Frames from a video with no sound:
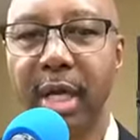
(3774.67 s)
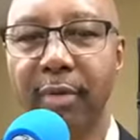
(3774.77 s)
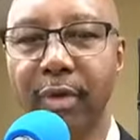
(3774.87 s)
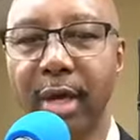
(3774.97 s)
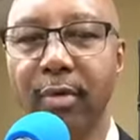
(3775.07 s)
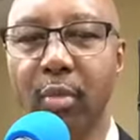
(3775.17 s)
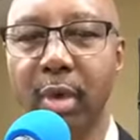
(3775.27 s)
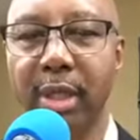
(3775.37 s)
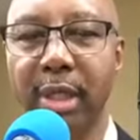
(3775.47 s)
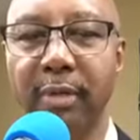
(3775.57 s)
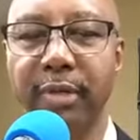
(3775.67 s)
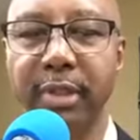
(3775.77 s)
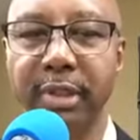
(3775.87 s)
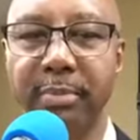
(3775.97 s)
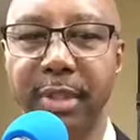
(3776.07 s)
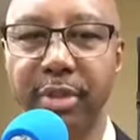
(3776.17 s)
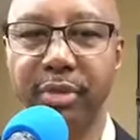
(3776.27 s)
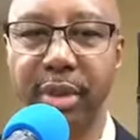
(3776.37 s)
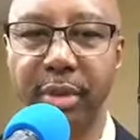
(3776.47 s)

If you ever want to give to this ministry,